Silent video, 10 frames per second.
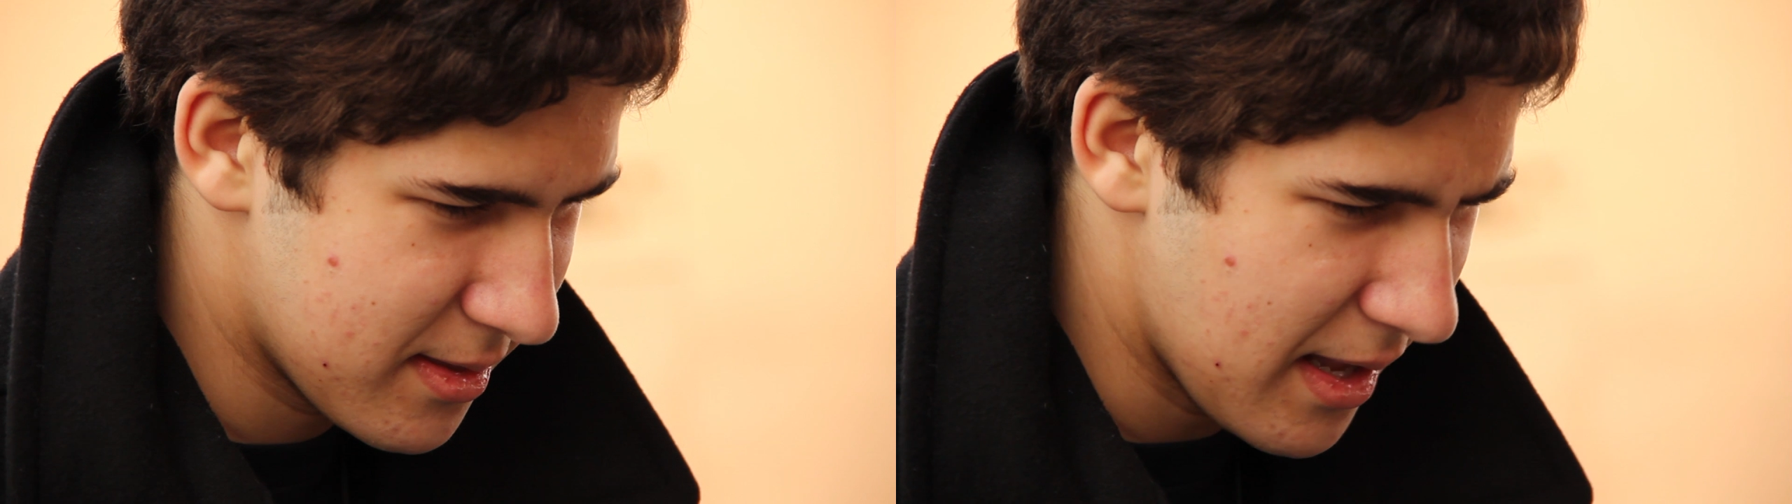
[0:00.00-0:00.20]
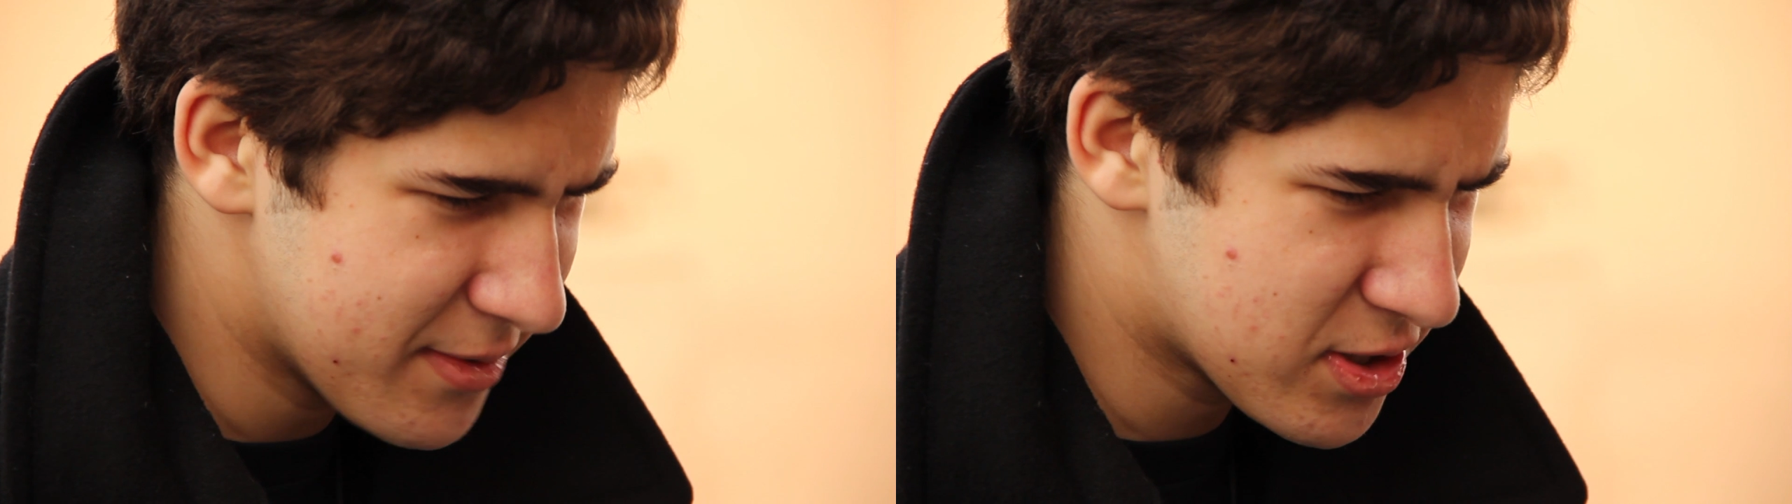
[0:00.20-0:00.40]

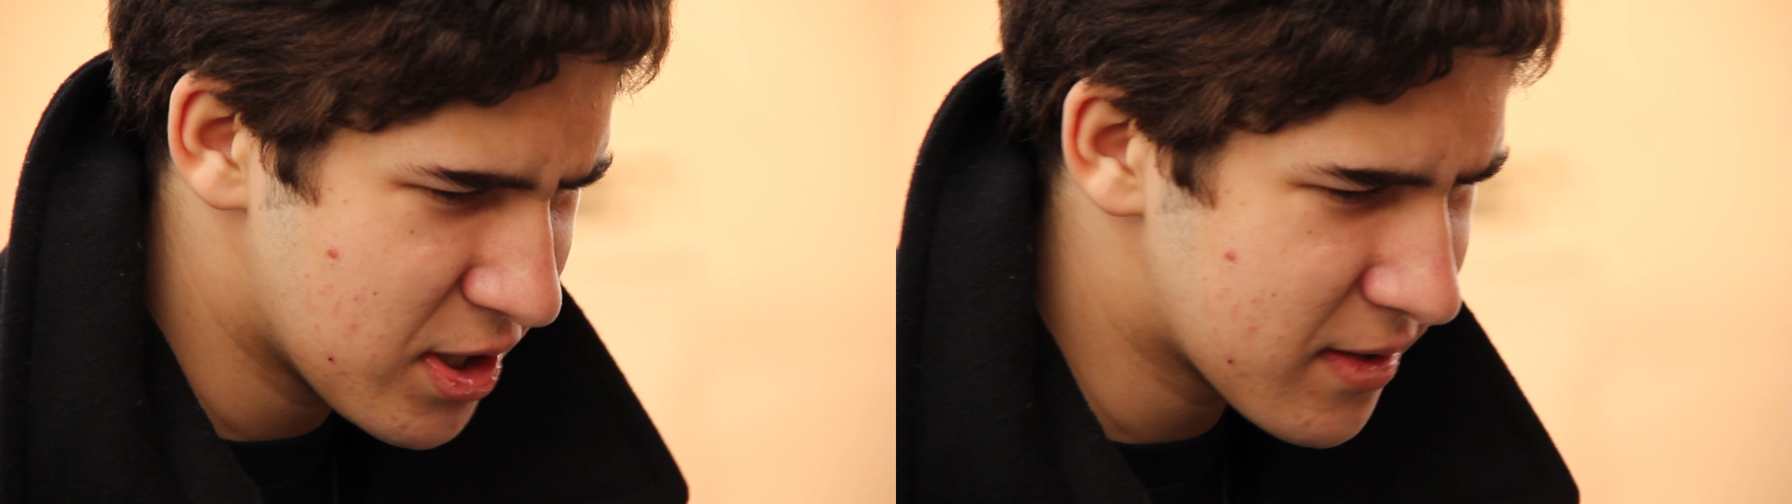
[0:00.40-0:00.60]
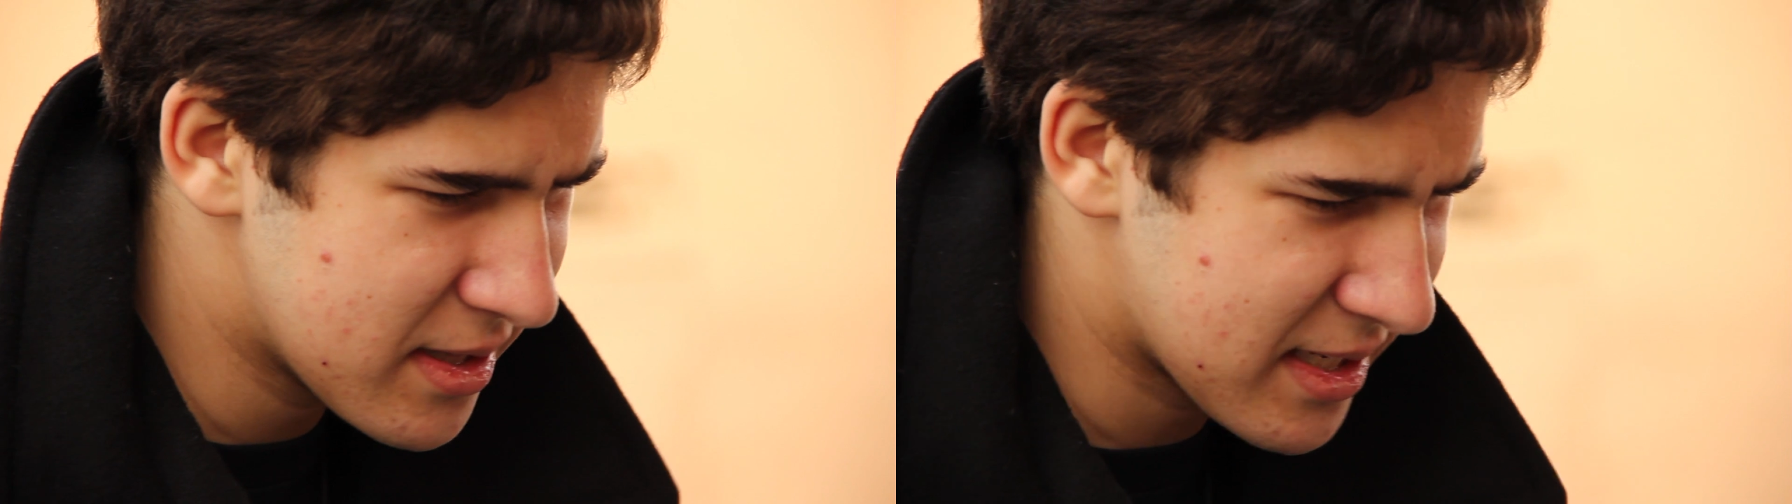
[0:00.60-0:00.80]
that was
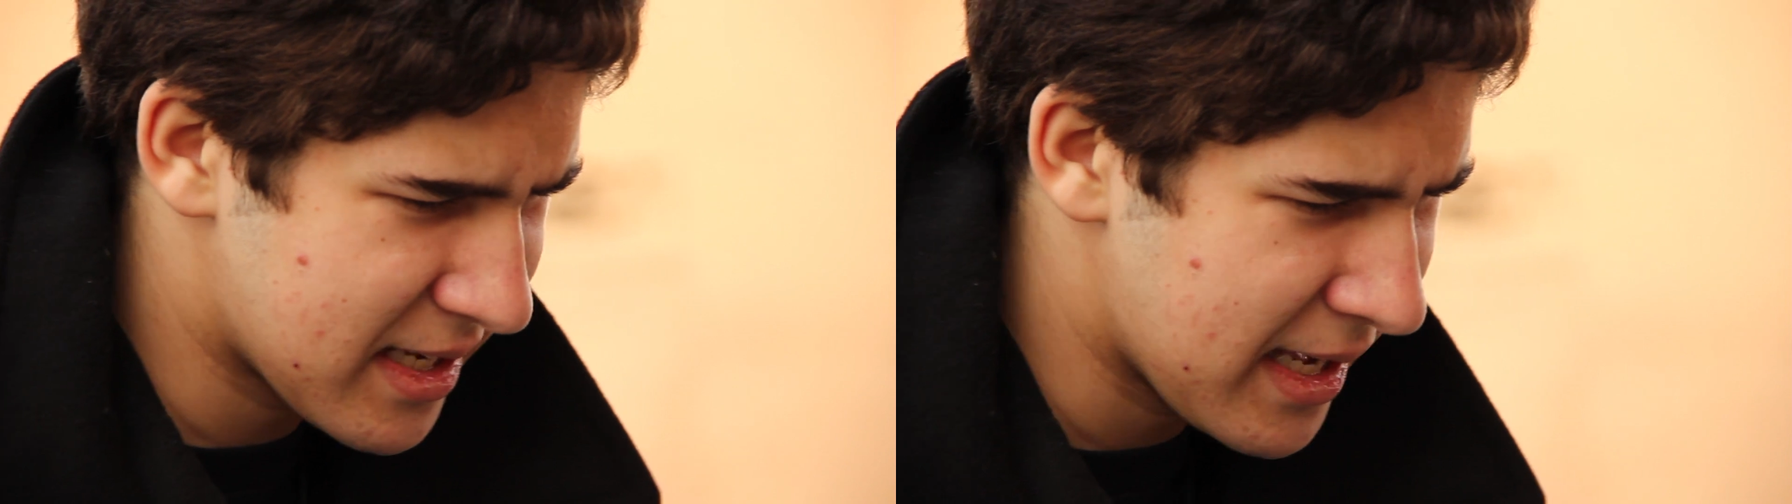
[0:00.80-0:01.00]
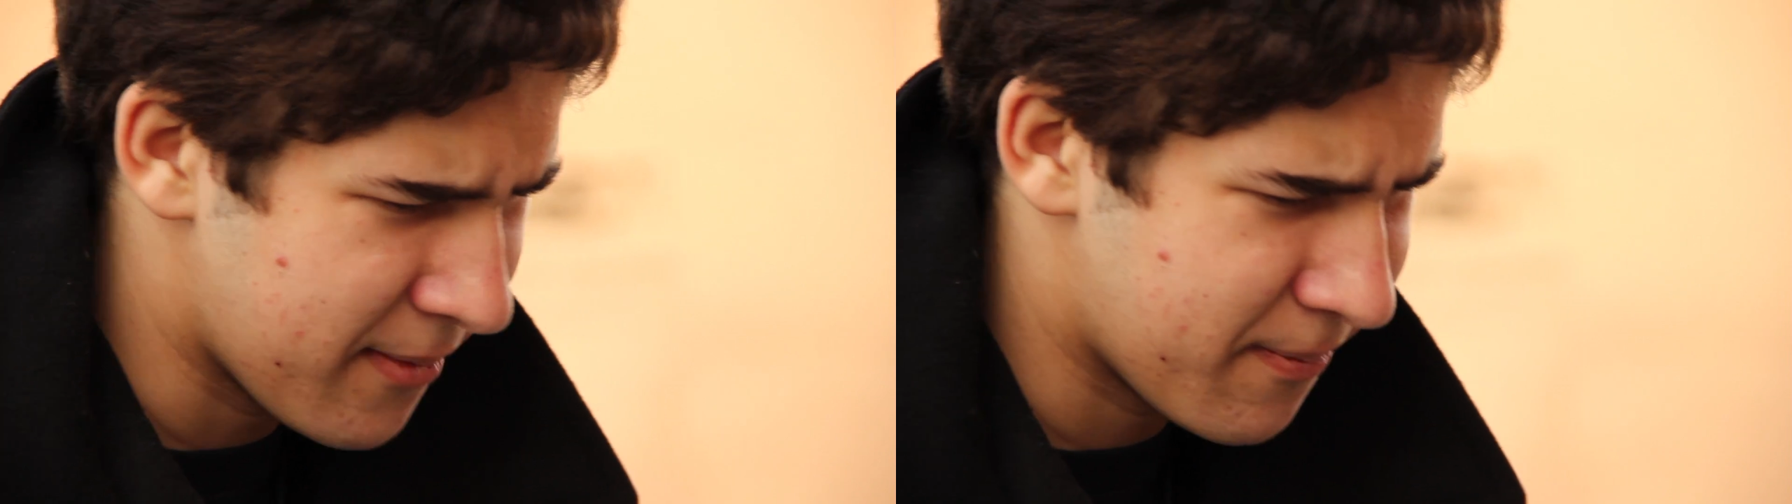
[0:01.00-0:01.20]
choking the
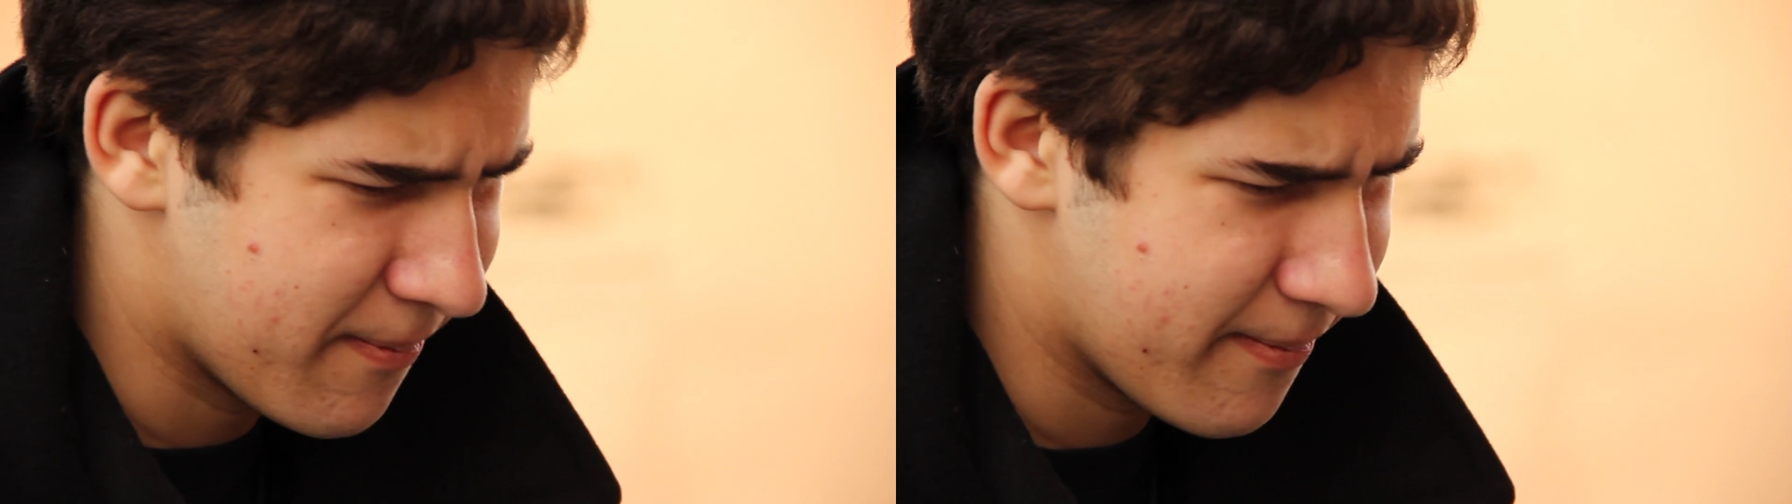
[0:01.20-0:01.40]
kid